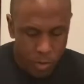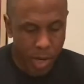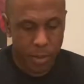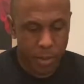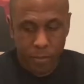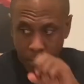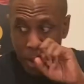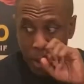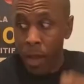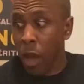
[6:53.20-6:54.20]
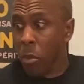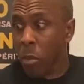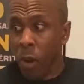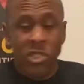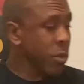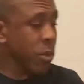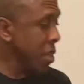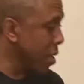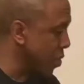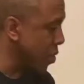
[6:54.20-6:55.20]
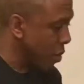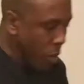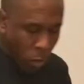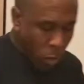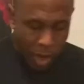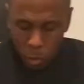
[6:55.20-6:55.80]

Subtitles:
great. Also to this, what I